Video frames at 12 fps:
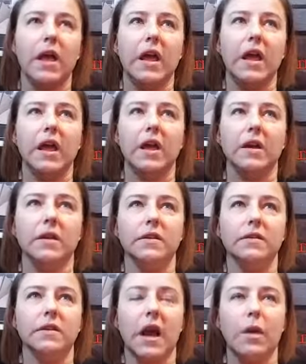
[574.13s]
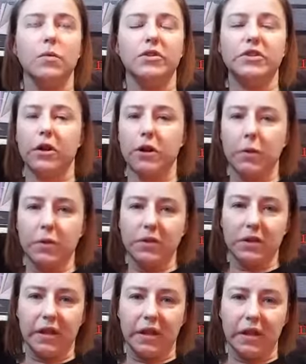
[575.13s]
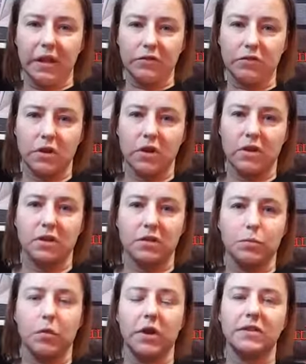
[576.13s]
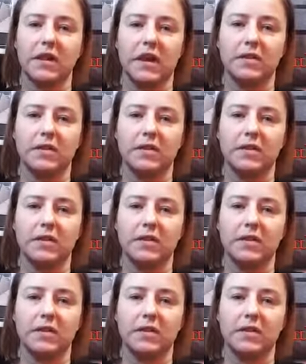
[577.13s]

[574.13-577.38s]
And I was sharing with a lady yesterday that does breast